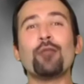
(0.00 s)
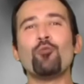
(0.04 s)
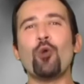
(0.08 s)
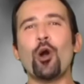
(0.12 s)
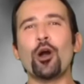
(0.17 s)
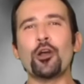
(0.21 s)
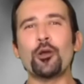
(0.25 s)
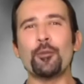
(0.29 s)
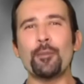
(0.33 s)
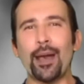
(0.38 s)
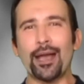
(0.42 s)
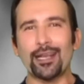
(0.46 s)

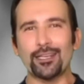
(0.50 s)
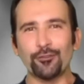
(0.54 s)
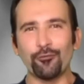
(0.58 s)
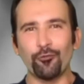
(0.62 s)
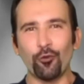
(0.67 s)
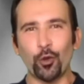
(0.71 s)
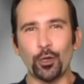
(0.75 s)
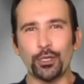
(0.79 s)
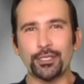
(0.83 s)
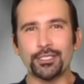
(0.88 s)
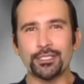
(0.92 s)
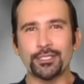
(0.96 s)
welcome back to
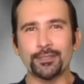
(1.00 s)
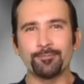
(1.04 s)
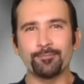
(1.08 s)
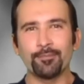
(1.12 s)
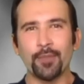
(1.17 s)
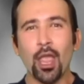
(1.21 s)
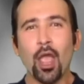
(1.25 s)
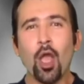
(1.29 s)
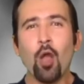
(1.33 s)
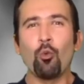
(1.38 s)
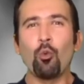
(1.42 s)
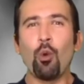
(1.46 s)
Voice.
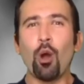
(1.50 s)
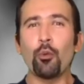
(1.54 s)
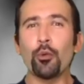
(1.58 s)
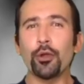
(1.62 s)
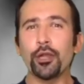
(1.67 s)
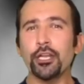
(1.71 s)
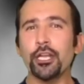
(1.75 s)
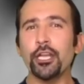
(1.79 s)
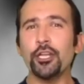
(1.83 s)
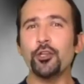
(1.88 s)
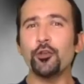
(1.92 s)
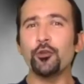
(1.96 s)
What we're
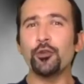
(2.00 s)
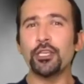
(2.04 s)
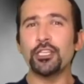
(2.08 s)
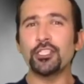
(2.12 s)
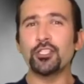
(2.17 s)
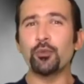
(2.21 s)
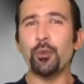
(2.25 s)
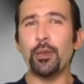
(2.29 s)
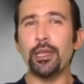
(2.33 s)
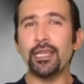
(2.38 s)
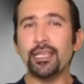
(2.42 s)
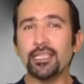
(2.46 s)
gonna do this
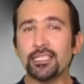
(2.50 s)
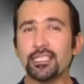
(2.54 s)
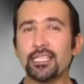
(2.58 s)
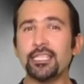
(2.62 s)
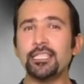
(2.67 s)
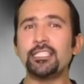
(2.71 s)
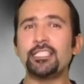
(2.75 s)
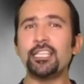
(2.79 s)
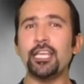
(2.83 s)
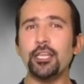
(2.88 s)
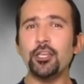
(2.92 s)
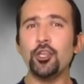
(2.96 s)
week is
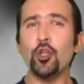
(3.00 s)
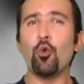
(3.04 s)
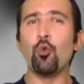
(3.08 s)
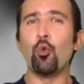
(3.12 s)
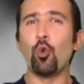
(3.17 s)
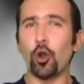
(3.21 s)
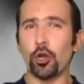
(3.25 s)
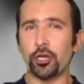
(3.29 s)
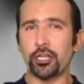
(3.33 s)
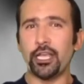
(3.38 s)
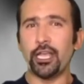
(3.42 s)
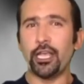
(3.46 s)
continue
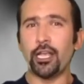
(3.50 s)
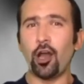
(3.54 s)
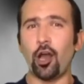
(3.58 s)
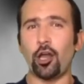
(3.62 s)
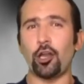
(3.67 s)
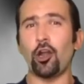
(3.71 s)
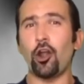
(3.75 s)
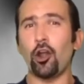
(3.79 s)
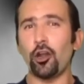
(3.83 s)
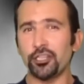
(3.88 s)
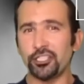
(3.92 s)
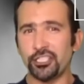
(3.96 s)
working on
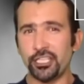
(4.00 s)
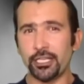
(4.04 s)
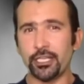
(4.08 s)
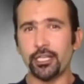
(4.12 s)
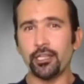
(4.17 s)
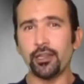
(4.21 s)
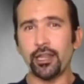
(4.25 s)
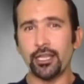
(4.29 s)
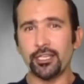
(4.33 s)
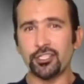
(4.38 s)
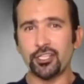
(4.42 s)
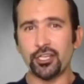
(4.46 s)
our
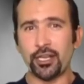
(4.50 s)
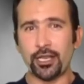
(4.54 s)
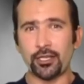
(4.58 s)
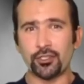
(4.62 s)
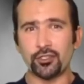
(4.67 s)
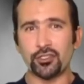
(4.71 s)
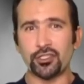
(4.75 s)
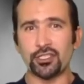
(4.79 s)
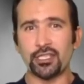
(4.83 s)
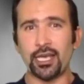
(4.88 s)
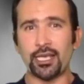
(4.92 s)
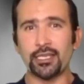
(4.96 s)
articulation
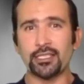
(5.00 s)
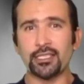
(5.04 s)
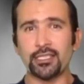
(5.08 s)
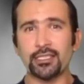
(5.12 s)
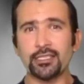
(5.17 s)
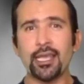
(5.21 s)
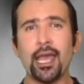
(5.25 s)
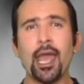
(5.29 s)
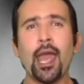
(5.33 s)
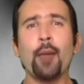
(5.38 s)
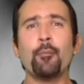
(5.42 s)
exercises,